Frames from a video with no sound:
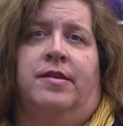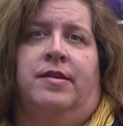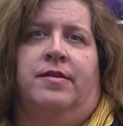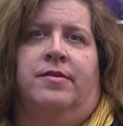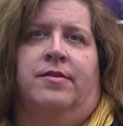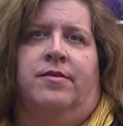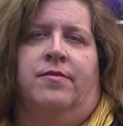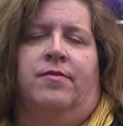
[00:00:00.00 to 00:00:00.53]

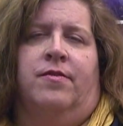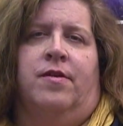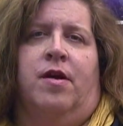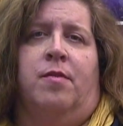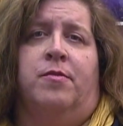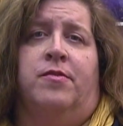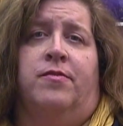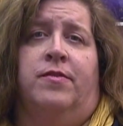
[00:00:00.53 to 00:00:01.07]
teacher for
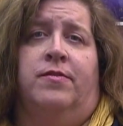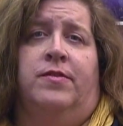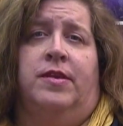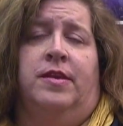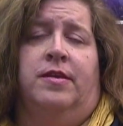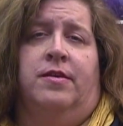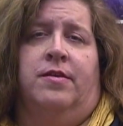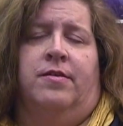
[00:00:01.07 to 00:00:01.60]
almost
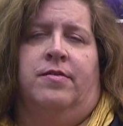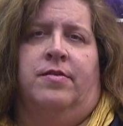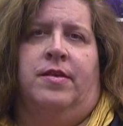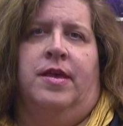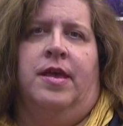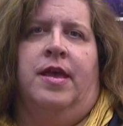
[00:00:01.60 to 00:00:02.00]
50 years,